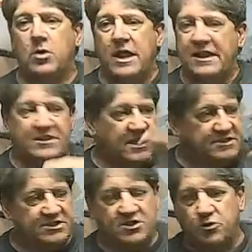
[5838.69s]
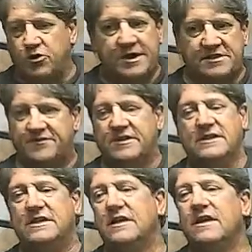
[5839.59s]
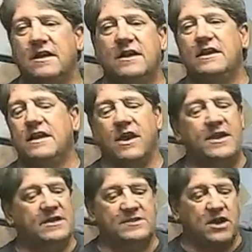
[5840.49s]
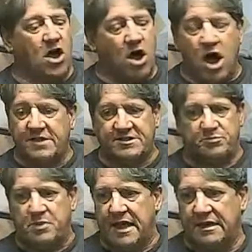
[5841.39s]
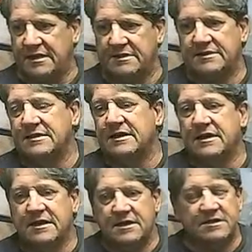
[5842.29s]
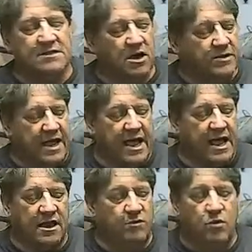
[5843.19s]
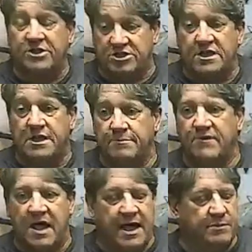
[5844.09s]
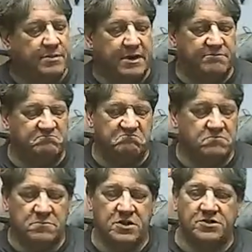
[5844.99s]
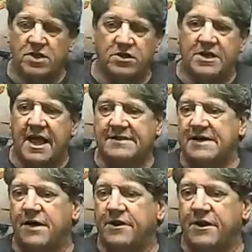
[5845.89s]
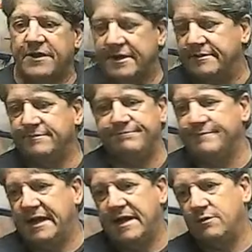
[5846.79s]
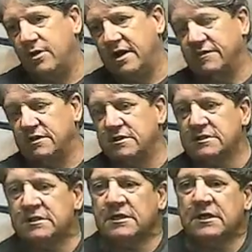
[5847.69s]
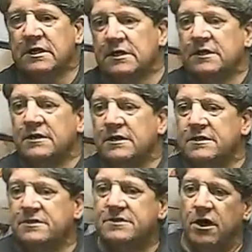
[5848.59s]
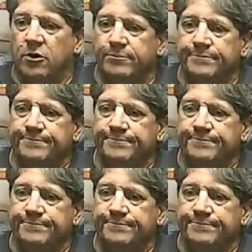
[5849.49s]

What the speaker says: And he does it so gracefully. You know, he's an awesome pilot. So yeah, I love watching him fly. But there's other guys out there that, whatever. So.